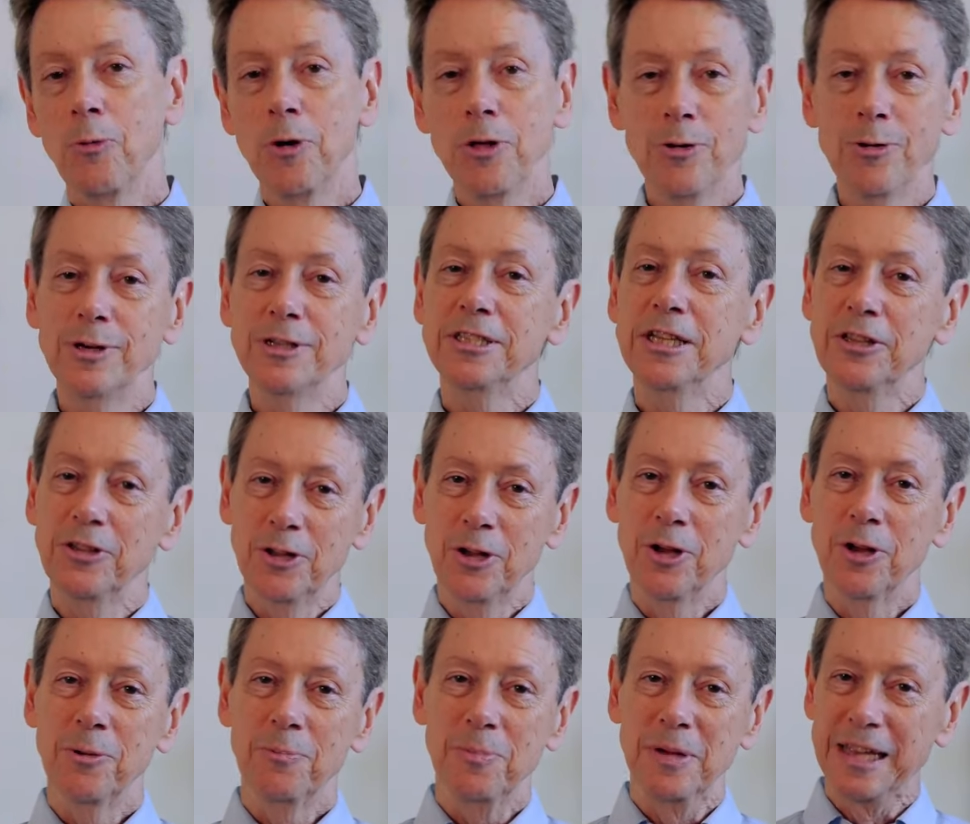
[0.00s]
whether it's at
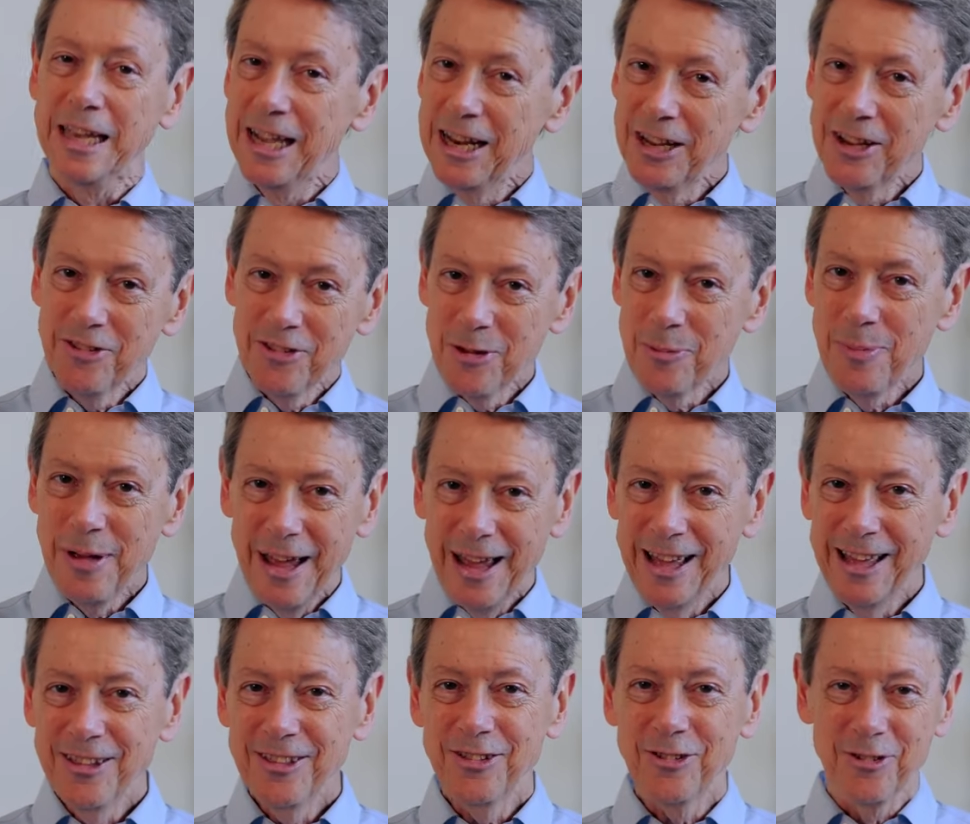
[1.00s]
the beginning of the
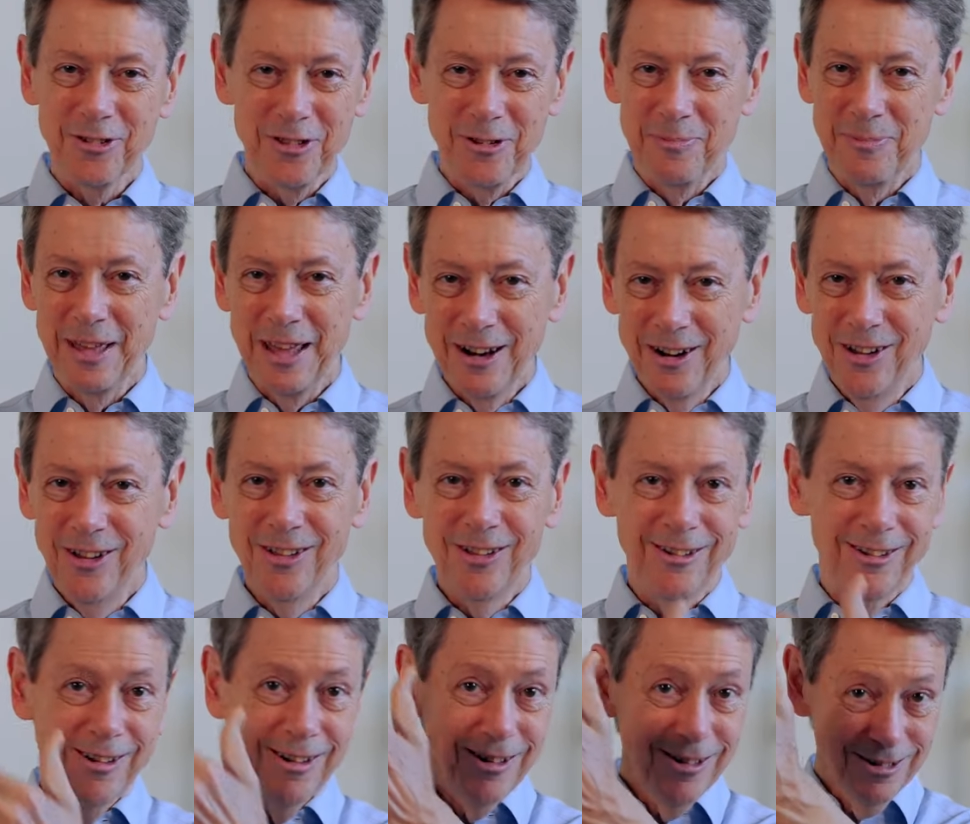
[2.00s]
path or the middle
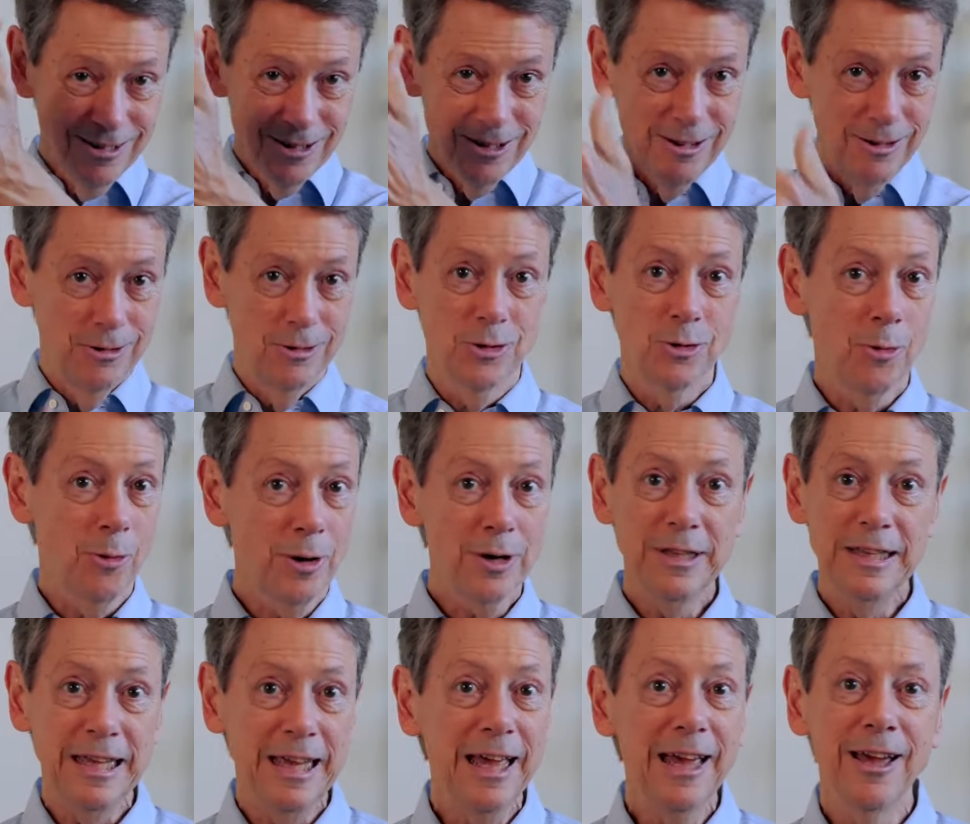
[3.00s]
or
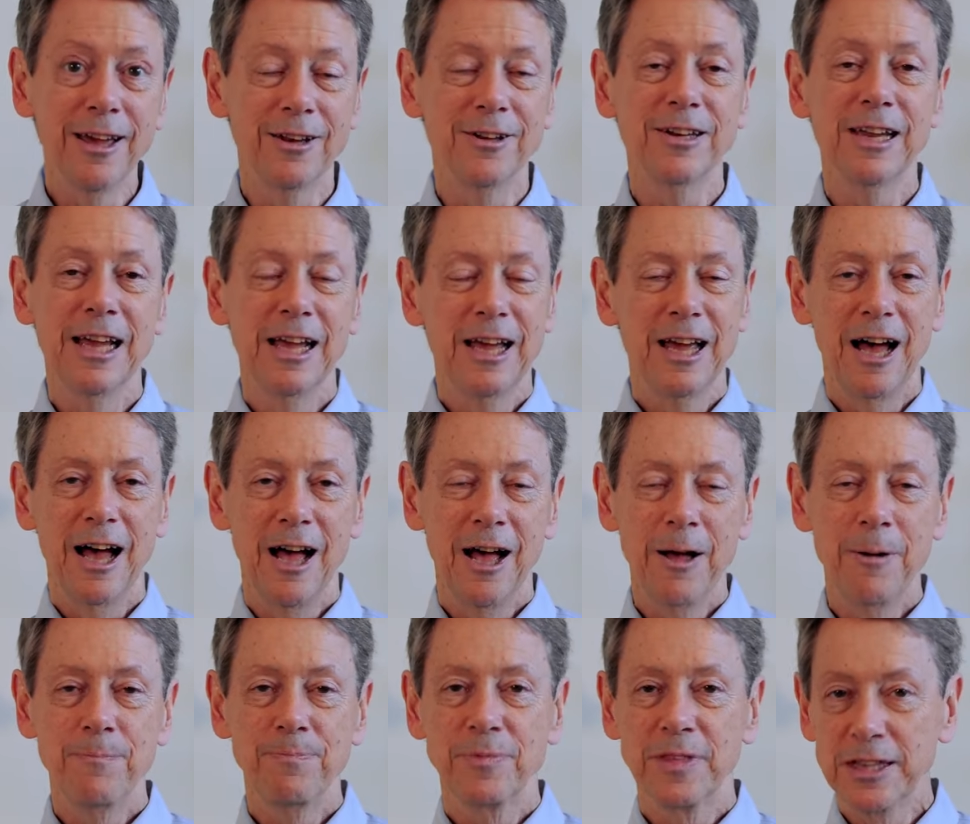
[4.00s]
toward the end,
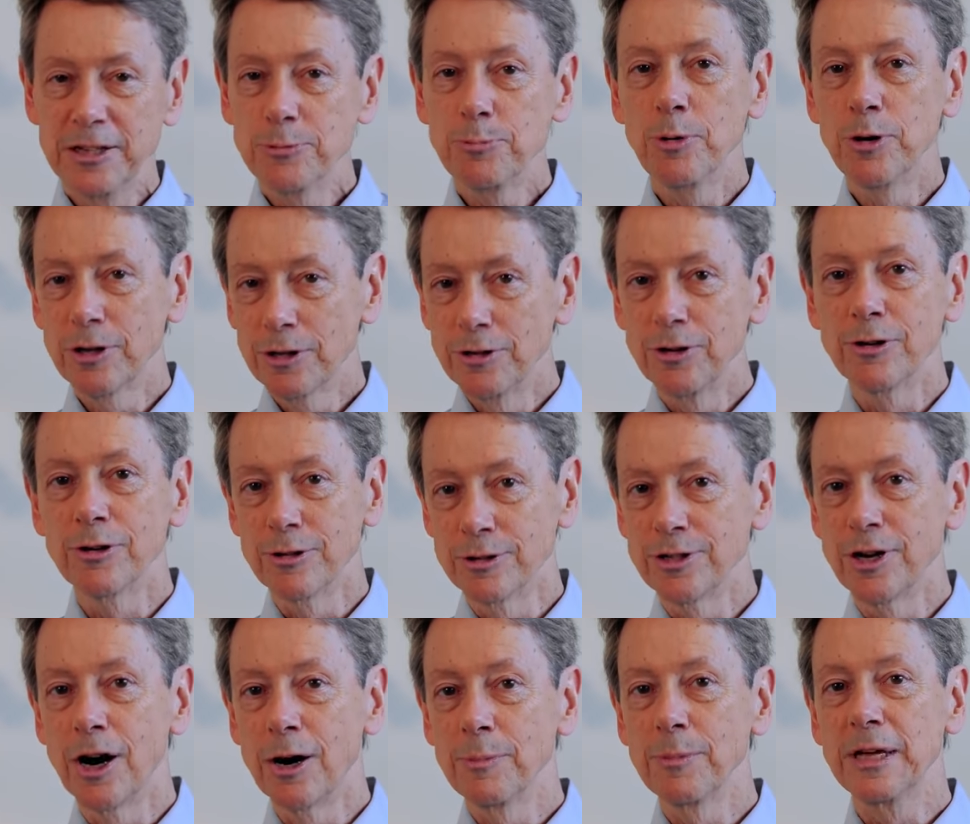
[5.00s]
um, this book,
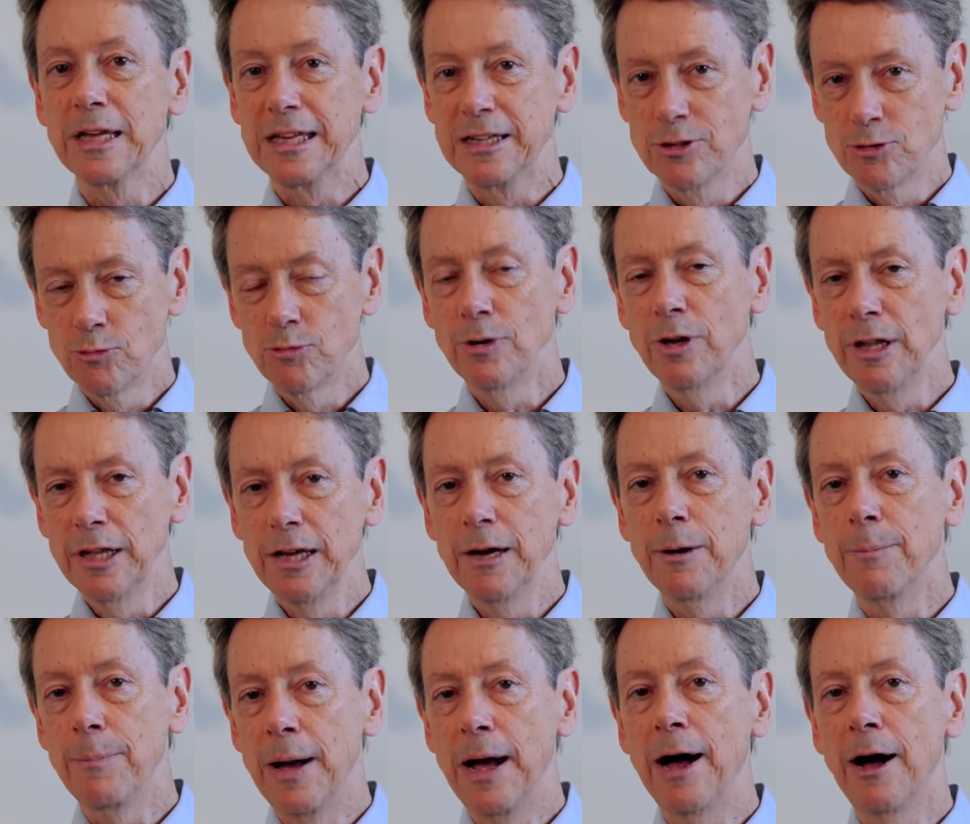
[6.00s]
Neurodharma, is really
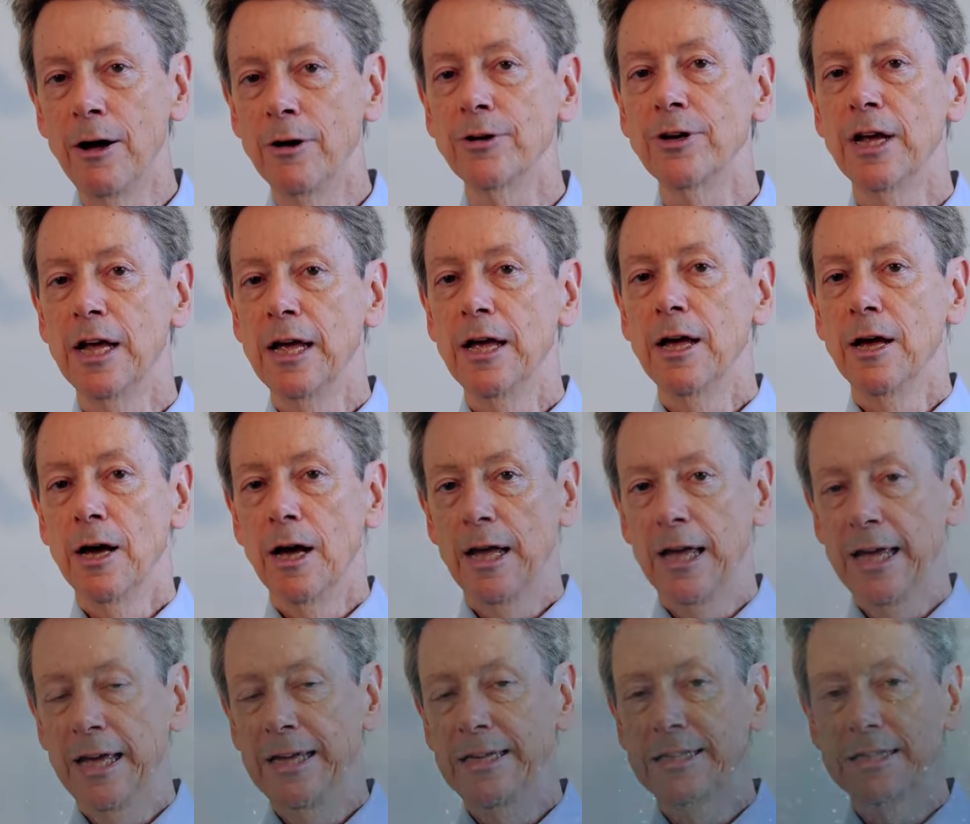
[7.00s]
about
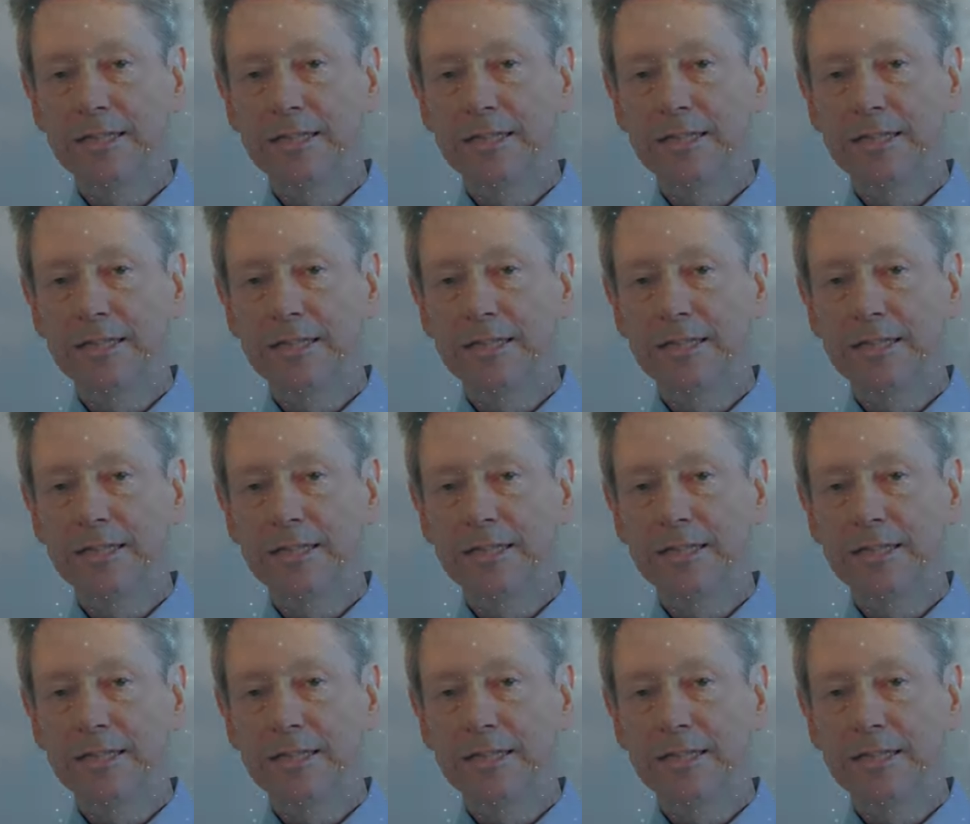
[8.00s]
a